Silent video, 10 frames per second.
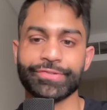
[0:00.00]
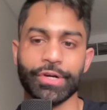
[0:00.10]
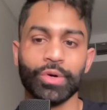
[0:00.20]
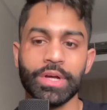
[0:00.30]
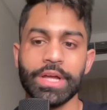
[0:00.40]

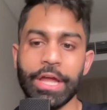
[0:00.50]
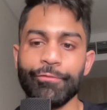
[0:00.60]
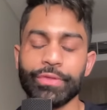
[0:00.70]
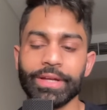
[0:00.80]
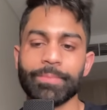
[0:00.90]
So if
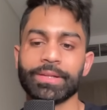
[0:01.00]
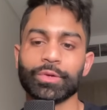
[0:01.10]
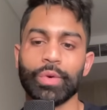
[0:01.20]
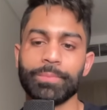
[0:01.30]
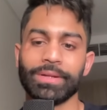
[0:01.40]
you think about
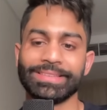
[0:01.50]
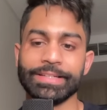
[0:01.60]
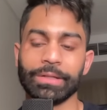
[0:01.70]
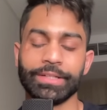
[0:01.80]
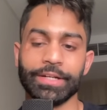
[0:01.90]
the one-month
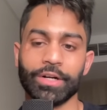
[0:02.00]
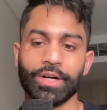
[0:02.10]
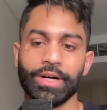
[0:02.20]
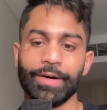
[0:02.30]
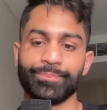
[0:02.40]
yield here,
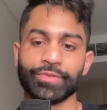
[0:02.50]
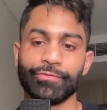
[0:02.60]
uh,